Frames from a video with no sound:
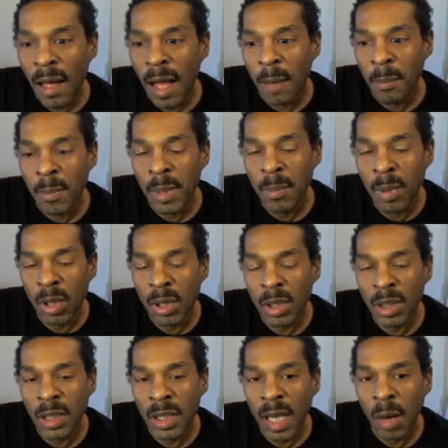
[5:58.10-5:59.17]
Me
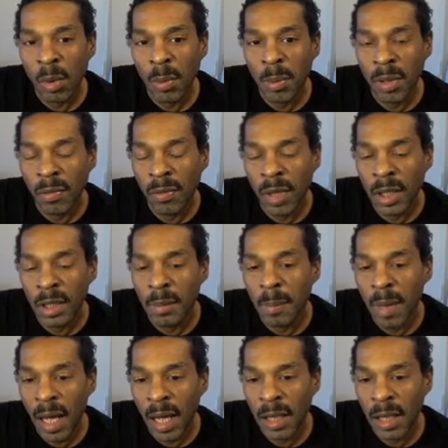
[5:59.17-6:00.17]
personally, I would be afraid to buy